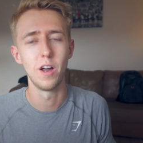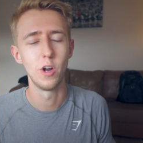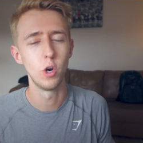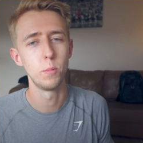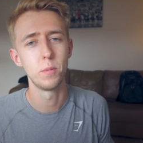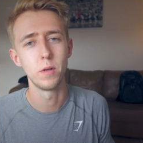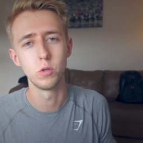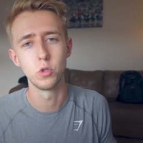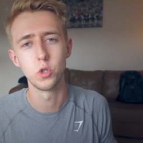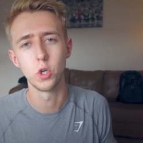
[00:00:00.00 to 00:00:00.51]
I
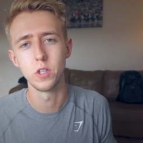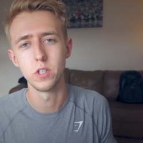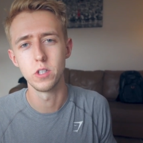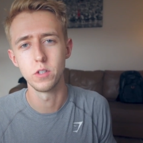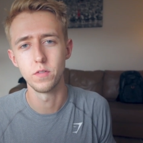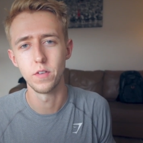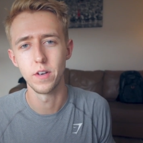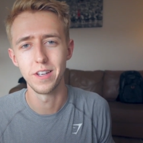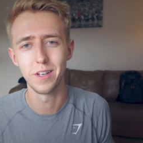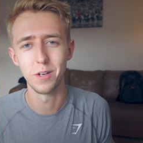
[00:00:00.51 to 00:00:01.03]
hope you enjoyed
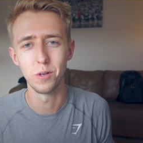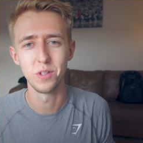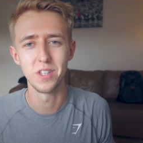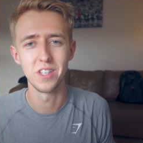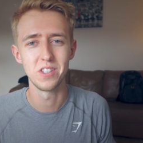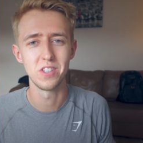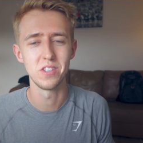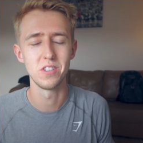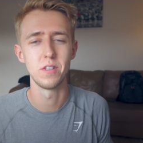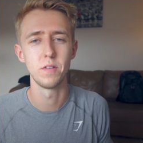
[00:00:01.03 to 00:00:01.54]
this video.
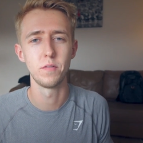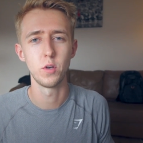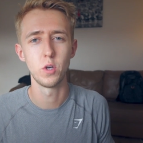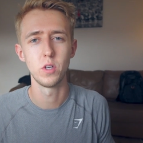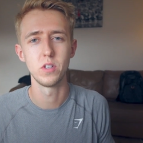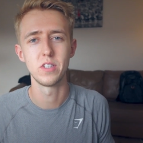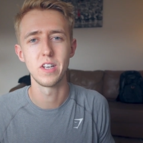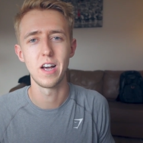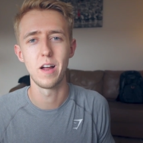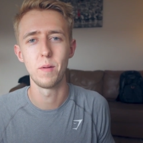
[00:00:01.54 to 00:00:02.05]
This is the
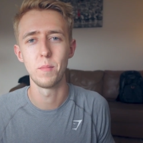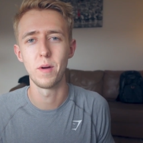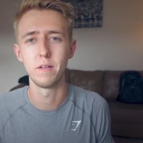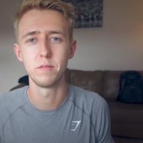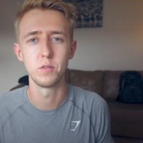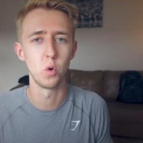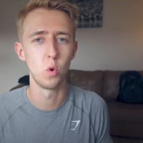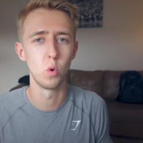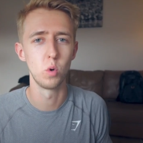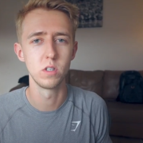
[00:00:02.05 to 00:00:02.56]
first time I've
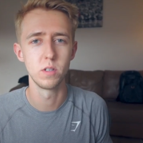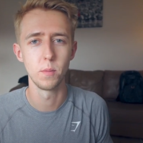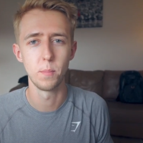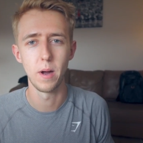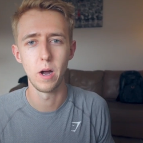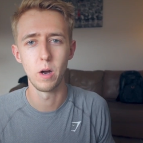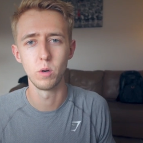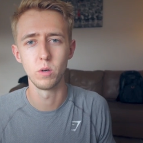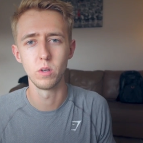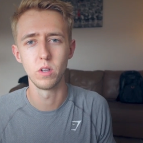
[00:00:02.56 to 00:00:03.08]
talked
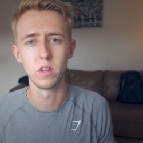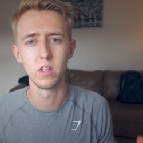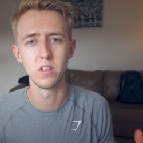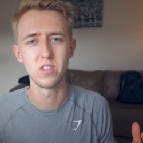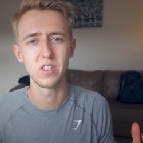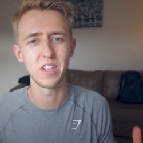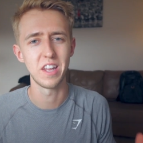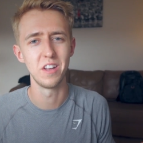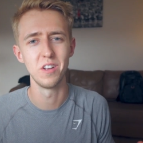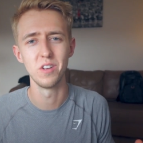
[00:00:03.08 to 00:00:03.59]
about the
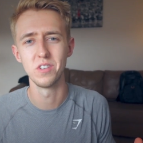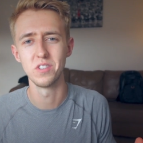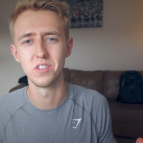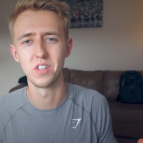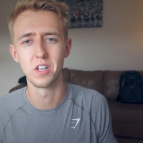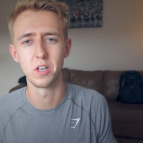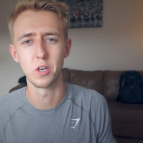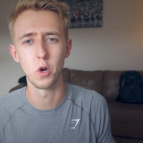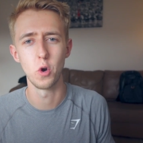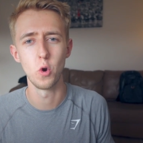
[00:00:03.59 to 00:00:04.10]
skills
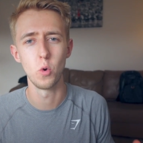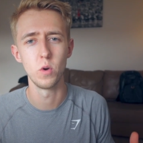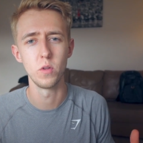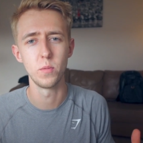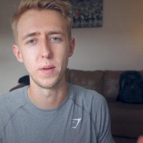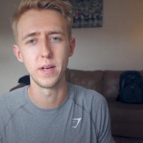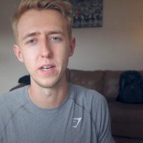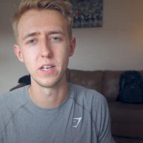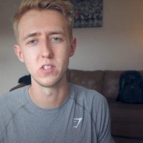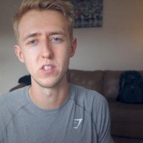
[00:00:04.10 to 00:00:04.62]
that go with
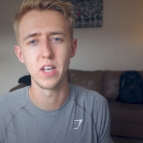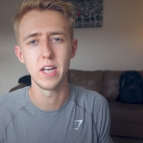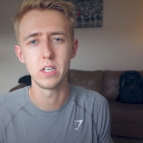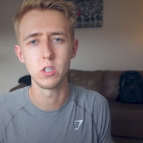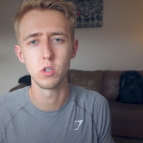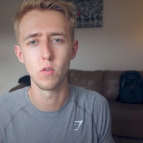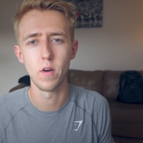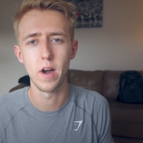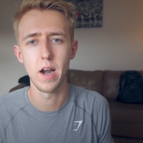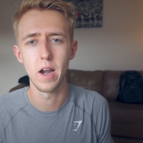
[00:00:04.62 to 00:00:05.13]
being a
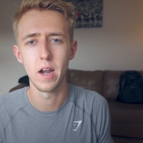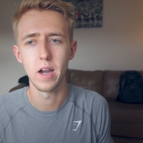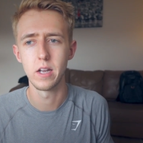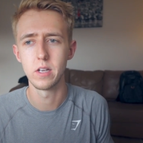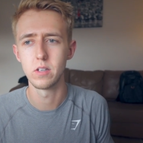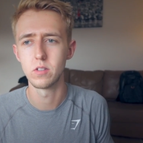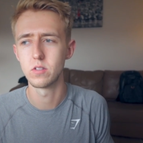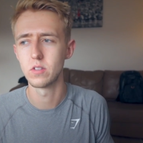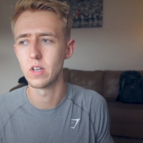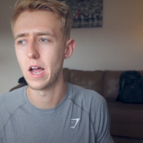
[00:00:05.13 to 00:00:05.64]
data
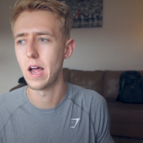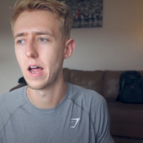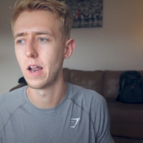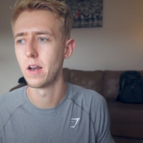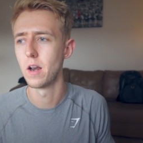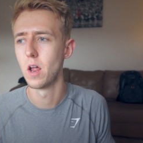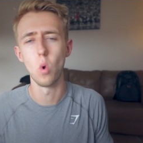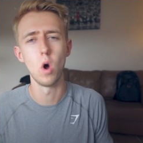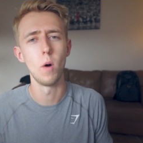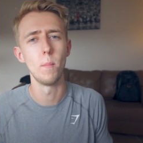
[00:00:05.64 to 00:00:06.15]
analyst
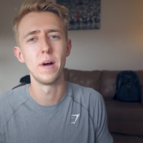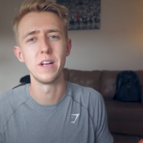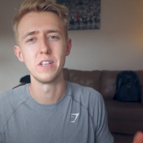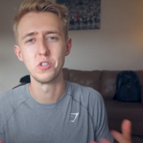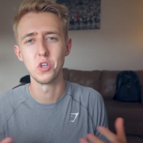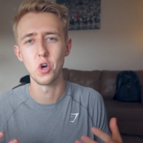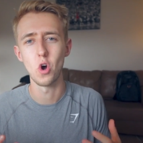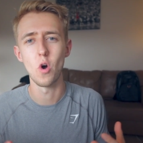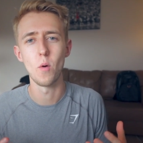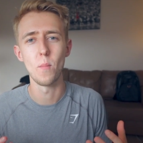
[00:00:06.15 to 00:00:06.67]
and what my
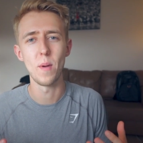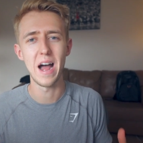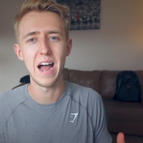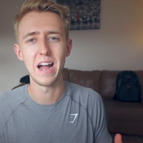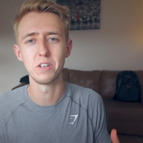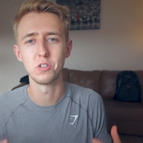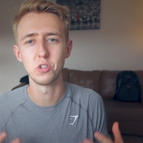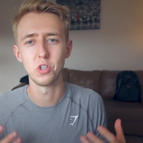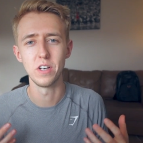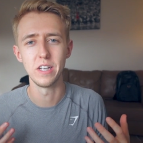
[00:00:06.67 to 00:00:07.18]
job
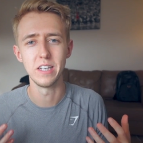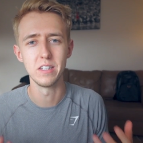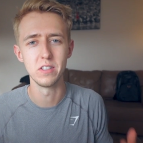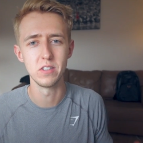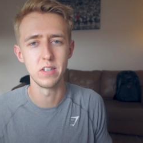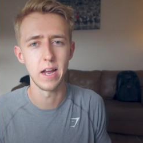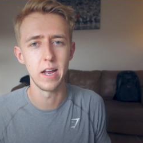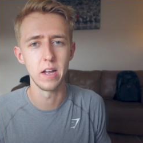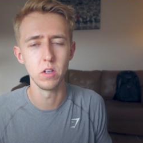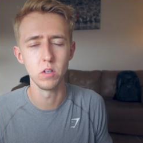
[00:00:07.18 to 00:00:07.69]
actually
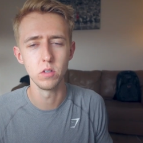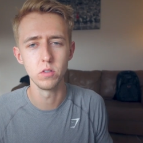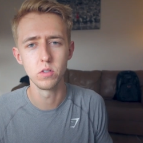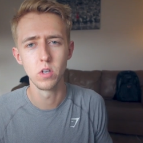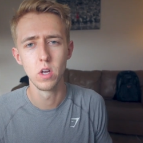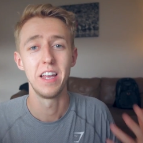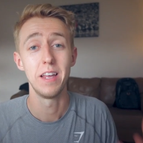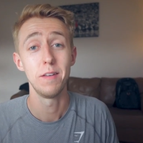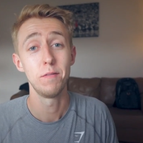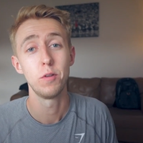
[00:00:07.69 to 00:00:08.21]

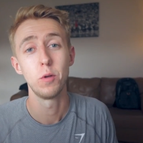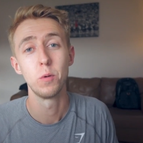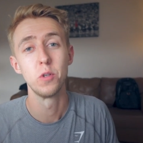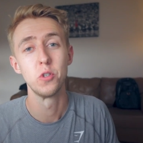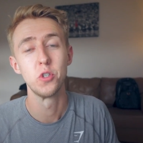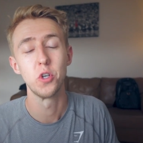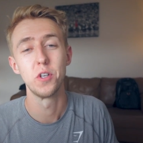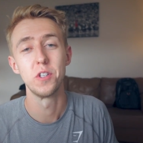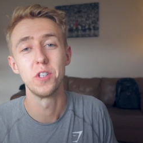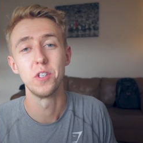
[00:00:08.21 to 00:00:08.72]
entails. If you
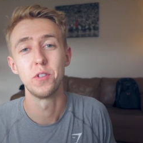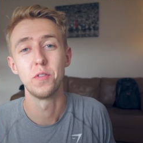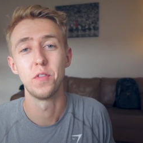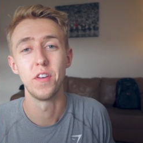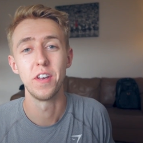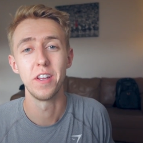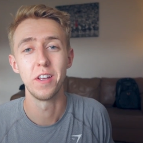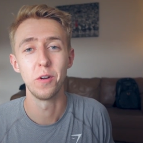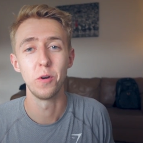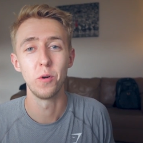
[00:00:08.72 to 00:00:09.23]
enjoyed this
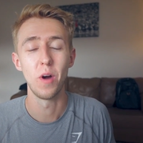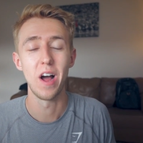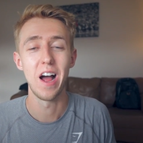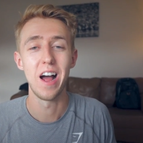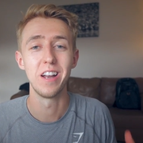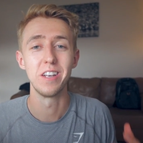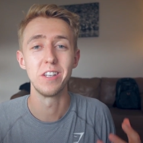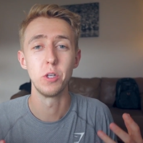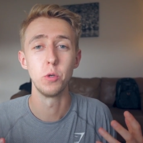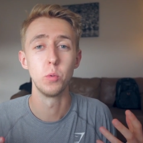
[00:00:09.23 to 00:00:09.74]
video
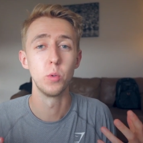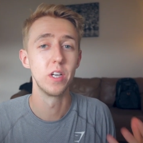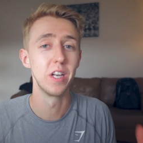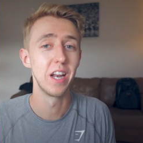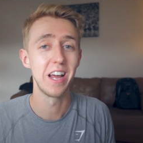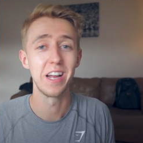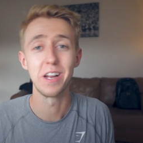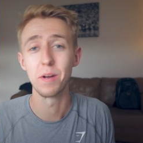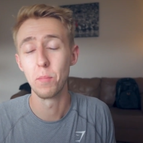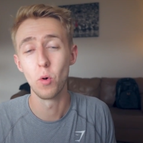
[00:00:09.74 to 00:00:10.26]
and you would
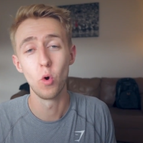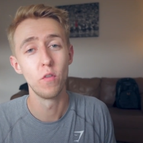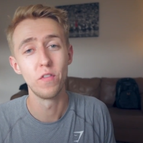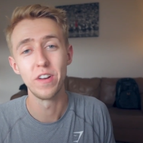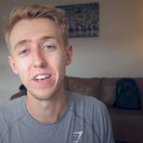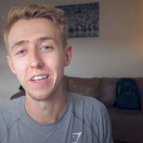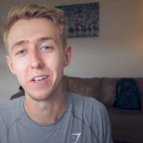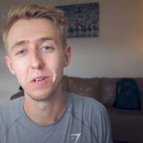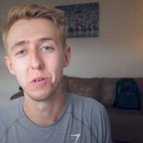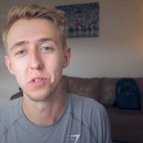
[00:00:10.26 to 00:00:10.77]
like more
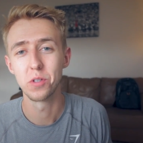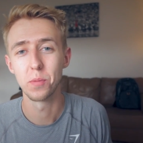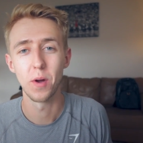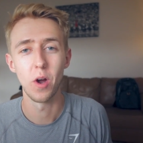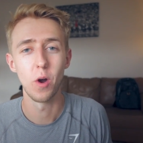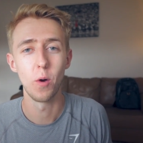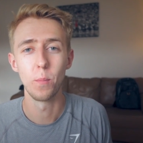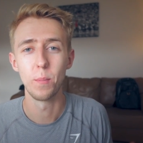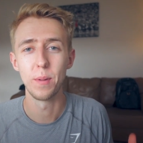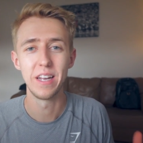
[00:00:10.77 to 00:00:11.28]
videos
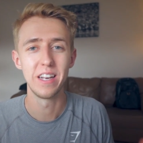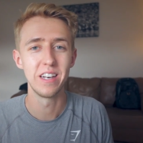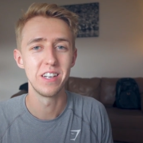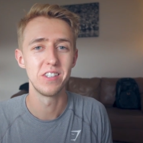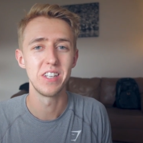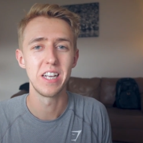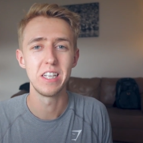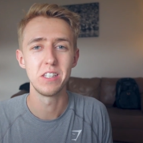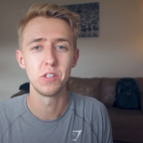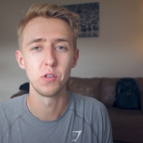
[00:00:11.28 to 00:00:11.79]
about being a
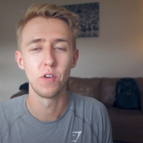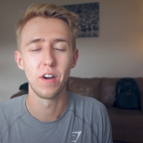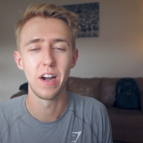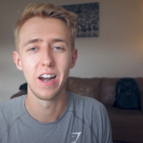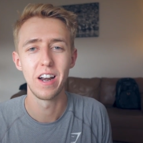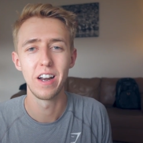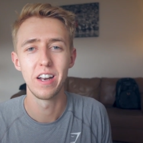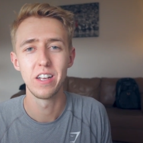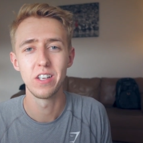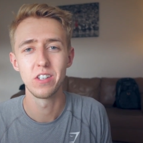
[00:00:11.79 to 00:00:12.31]
data
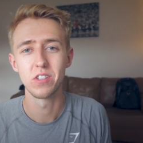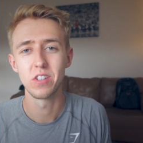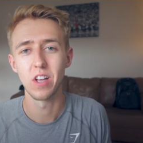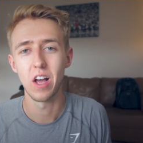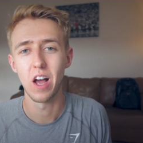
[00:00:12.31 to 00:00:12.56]
analyst,